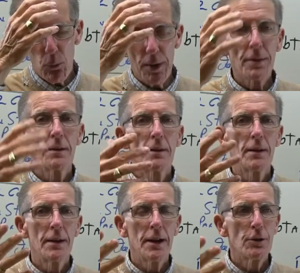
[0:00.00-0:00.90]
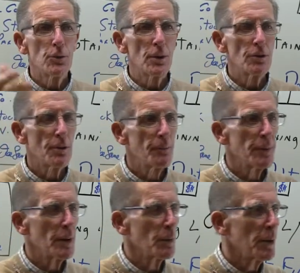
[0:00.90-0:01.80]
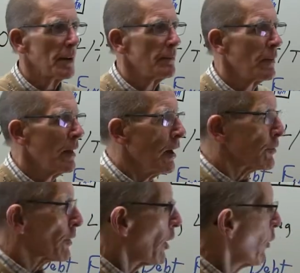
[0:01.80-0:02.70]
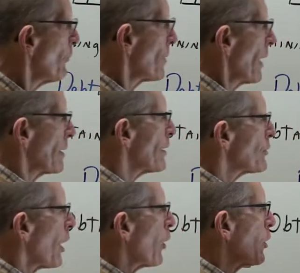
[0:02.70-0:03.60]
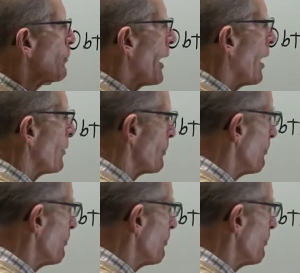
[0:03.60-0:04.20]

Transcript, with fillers: with interest. Okay. So let's talk about